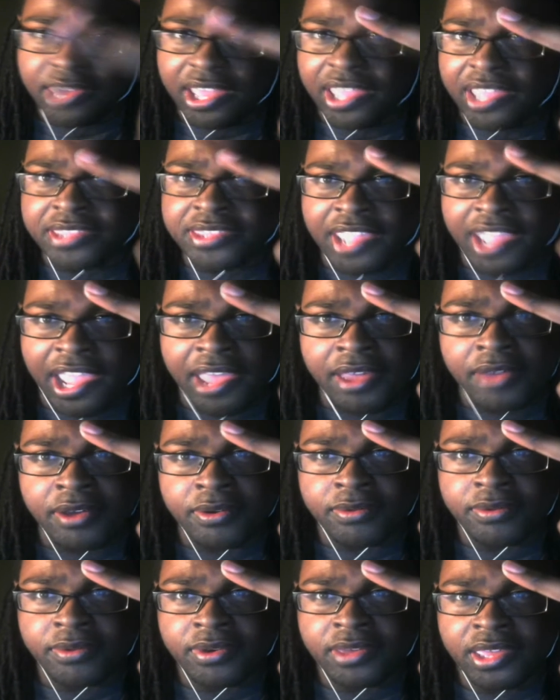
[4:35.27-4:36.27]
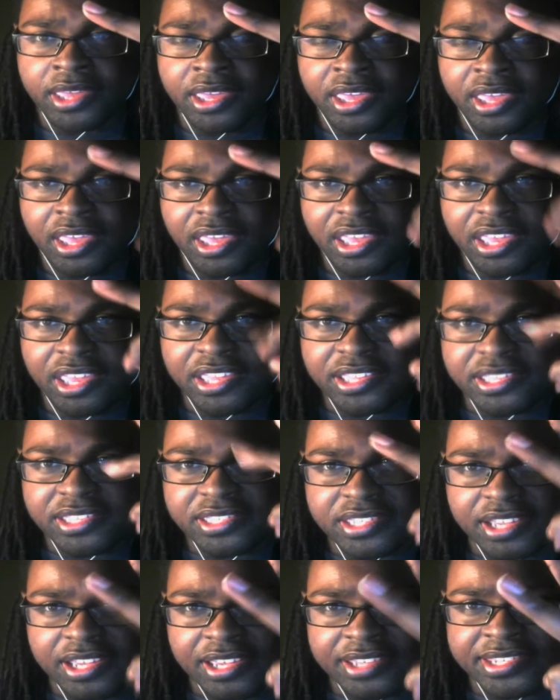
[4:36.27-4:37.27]
and now he
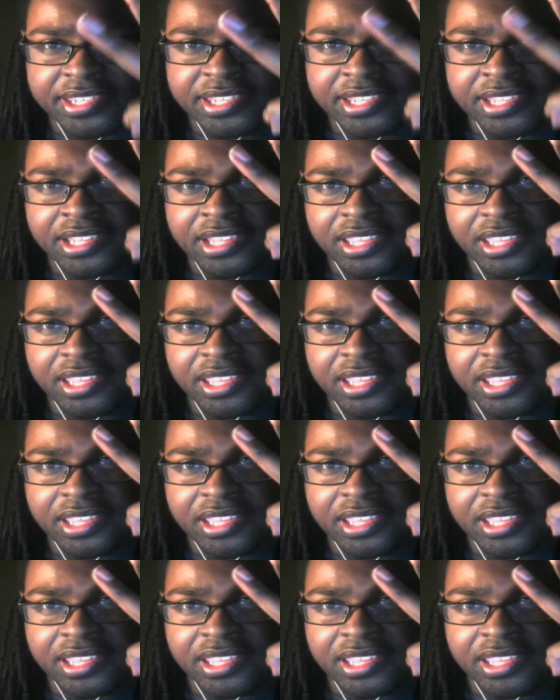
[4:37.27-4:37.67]
doesn't